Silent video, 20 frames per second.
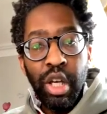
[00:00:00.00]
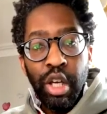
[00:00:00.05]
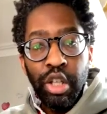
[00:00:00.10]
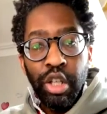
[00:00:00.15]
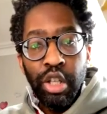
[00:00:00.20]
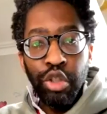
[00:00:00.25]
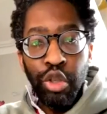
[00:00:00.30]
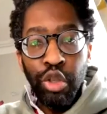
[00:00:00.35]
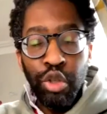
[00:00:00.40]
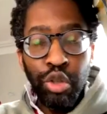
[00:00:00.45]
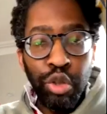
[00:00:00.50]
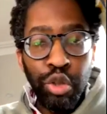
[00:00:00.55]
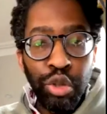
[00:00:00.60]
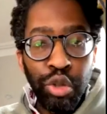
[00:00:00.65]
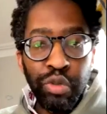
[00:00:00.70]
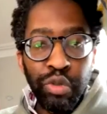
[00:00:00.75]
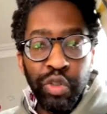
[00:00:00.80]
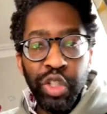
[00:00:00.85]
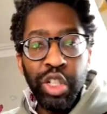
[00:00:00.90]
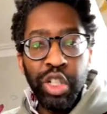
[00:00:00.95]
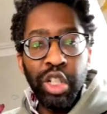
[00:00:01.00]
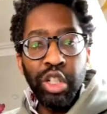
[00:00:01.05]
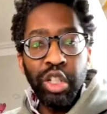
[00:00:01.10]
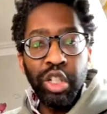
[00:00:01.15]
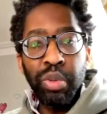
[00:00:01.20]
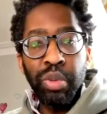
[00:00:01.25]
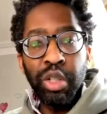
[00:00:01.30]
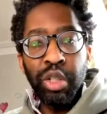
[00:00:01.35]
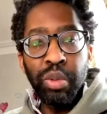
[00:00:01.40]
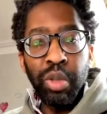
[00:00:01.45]
you do the research
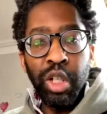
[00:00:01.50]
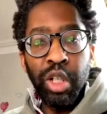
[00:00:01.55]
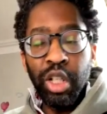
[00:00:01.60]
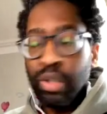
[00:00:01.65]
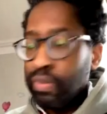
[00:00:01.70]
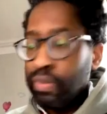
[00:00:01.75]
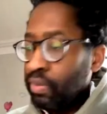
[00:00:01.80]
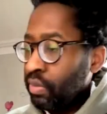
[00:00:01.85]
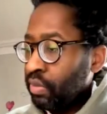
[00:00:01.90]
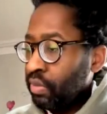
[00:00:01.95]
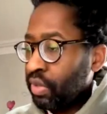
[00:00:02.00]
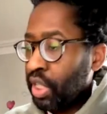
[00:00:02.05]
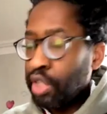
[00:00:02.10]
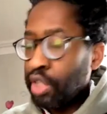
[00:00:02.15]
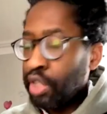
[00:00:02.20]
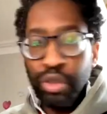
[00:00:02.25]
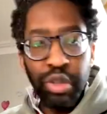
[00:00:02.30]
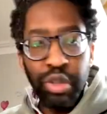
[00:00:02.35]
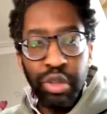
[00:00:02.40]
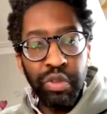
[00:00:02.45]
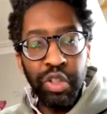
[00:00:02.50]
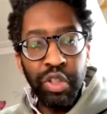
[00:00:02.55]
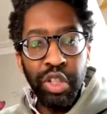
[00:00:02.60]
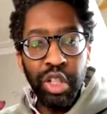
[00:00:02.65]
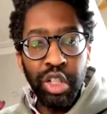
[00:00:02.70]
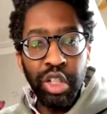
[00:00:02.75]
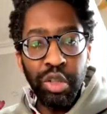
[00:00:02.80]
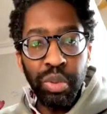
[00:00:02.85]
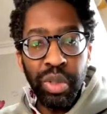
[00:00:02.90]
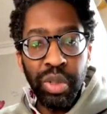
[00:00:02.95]
where you are, they do the
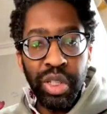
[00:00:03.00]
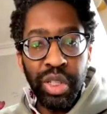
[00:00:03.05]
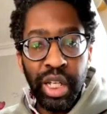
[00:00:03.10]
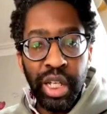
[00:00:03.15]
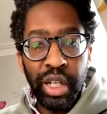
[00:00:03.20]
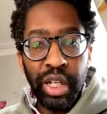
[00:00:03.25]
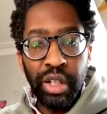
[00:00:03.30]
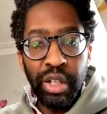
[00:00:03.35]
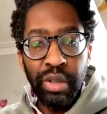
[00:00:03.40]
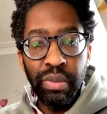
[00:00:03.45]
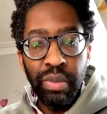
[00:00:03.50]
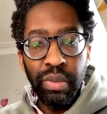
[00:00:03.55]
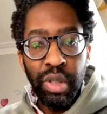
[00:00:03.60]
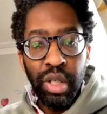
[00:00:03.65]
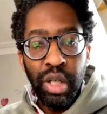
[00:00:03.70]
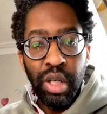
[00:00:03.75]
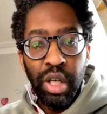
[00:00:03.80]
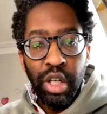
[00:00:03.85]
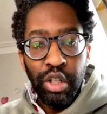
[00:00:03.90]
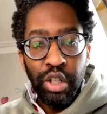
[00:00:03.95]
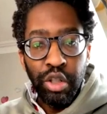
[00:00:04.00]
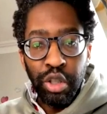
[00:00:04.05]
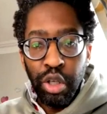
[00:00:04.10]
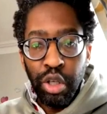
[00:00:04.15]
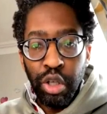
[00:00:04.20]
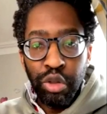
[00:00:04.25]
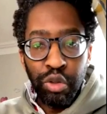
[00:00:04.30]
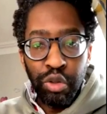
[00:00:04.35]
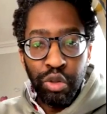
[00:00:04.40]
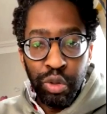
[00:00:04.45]
research where they are, you go
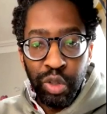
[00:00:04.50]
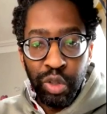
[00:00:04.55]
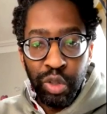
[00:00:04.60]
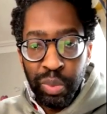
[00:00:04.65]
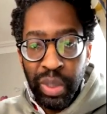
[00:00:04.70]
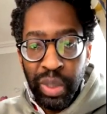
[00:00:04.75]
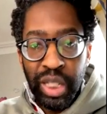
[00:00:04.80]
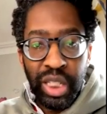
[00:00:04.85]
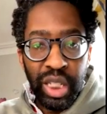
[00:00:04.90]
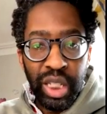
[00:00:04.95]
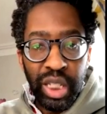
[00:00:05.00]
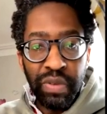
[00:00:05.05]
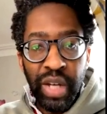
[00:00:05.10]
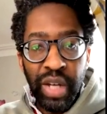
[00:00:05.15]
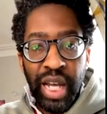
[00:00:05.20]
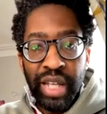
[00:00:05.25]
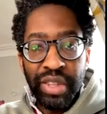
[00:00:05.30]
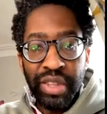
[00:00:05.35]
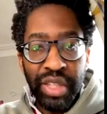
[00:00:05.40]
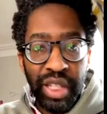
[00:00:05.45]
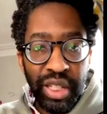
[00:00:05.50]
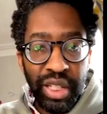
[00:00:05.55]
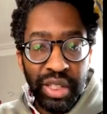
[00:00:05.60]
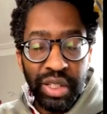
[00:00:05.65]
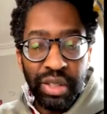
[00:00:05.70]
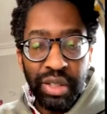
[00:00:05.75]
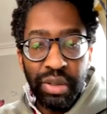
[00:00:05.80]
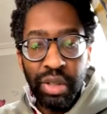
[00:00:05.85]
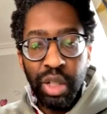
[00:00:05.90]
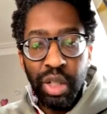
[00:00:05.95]
through your respective
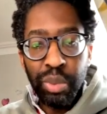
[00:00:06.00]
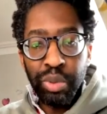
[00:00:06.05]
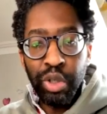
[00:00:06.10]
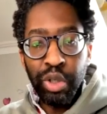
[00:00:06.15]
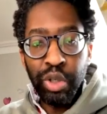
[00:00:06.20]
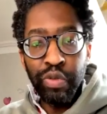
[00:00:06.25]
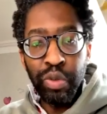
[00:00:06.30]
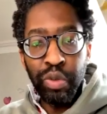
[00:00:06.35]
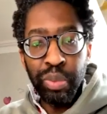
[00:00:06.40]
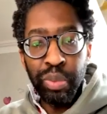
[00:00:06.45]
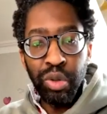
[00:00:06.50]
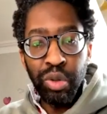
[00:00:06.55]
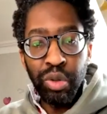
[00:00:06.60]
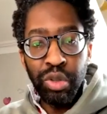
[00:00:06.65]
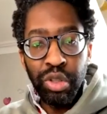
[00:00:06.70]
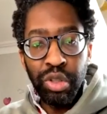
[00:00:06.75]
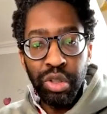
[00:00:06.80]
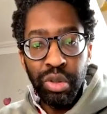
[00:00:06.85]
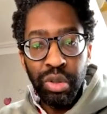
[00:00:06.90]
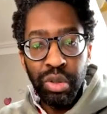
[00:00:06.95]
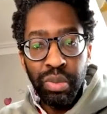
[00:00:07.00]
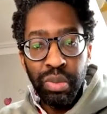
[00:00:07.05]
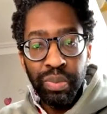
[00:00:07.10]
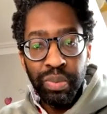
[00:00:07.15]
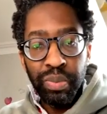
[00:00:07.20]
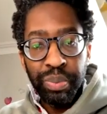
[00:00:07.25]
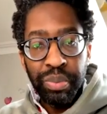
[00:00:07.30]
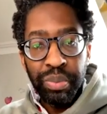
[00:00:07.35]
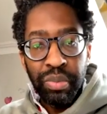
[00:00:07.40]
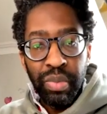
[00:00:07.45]
ethics approval boards,
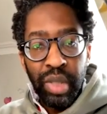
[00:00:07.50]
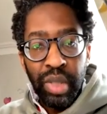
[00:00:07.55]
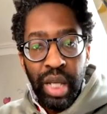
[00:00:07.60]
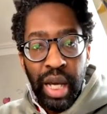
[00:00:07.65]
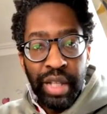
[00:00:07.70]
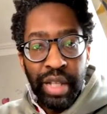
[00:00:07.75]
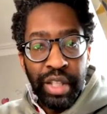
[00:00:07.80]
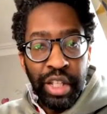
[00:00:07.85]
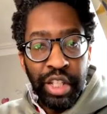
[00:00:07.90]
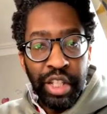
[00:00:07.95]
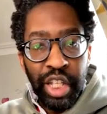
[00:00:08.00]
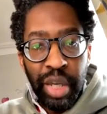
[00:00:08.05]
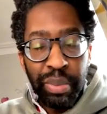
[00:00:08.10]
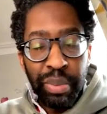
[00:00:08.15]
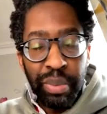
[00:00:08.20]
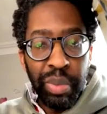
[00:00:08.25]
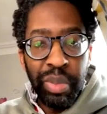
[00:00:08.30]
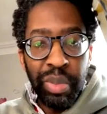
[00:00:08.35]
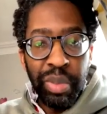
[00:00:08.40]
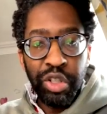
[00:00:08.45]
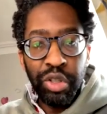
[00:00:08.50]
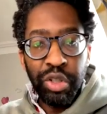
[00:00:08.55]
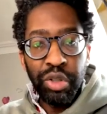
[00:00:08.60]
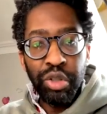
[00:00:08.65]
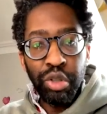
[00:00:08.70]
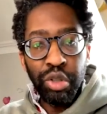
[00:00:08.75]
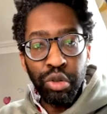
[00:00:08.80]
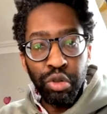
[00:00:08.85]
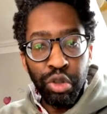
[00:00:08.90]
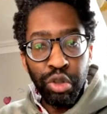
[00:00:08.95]
and then you get permission
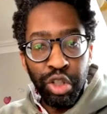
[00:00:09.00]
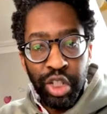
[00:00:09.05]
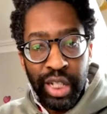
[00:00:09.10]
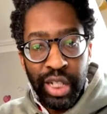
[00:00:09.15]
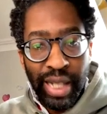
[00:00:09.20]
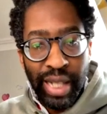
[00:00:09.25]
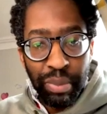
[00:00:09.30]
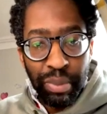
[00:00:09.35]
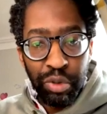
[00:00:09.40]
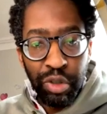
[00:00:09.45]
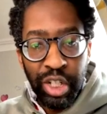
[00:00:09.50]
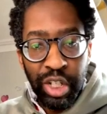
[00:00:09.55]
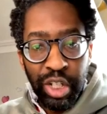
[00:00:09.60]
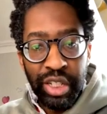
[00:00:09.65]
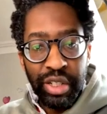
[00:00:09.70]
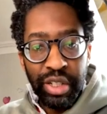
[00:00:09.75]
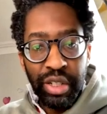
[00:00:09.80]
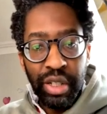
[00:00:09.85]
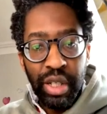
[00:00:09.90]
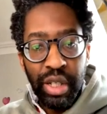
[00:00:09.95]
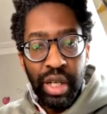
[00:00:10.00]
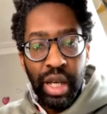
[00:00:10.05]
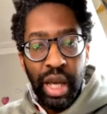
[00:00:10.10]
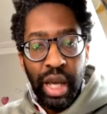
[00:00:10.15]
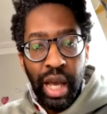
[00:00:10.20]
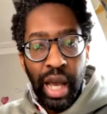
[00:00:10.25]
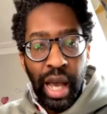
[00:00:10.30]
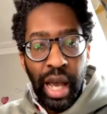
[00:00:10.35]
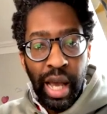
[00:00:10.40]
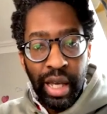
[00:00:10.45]
to cross-collaborate
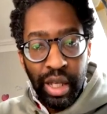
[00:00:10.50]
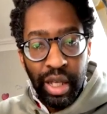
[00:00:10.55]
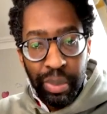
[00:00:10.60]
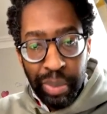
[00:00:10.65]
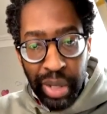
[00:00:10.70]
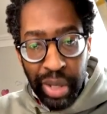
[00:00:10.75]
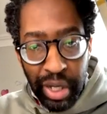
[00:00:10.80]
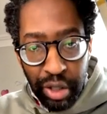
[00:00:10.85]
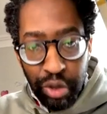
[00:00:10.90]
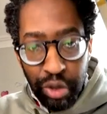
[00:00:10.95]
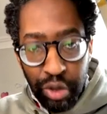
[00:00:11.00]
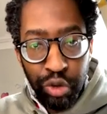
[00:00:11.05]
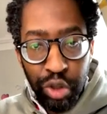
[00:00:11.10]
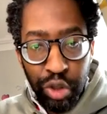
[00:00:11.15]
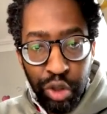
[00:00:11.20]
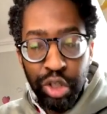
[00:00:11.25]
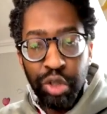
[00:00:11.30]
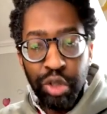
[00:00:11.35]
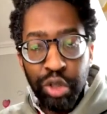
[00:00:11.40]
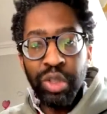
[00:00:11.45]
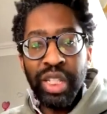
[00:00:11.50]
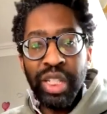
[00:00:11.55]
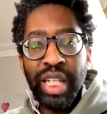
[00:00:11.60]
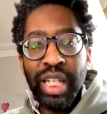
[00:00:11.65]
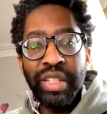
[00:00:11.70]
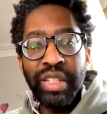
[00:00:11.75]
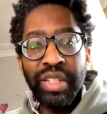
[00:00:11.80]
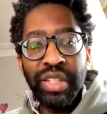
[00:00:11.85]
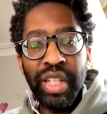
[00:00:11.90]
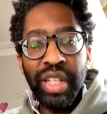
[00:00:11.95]
and compare and contrast your
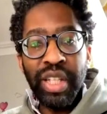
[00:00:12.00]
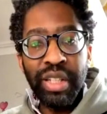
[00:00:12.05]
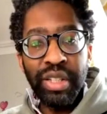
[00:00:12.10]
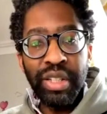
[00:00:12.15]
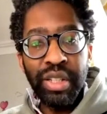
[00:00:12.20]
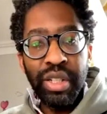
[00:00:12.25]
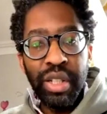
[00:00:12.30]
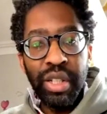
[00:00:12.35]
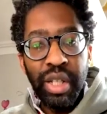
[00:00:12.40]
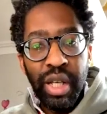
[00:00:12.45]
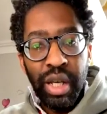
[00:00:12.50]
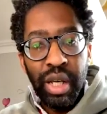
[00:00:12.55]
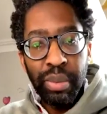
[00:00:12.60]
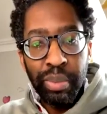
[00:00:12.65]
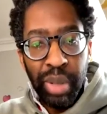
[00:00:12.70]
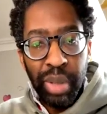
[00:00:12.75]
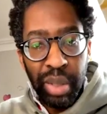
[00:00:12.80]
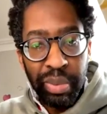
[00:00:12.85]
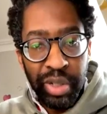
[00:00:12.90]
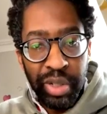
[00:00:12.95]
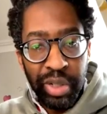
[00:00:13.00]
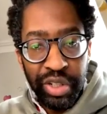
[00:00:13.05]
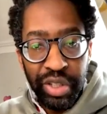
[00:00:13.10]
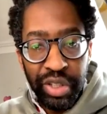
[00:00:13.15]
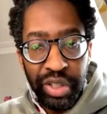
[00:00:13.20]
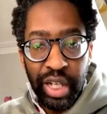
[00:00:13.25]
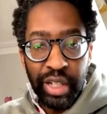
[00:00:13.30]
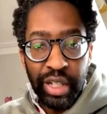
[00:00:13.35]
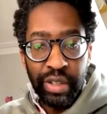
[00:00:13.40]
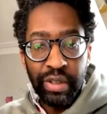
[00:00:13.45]
data sets and publish that.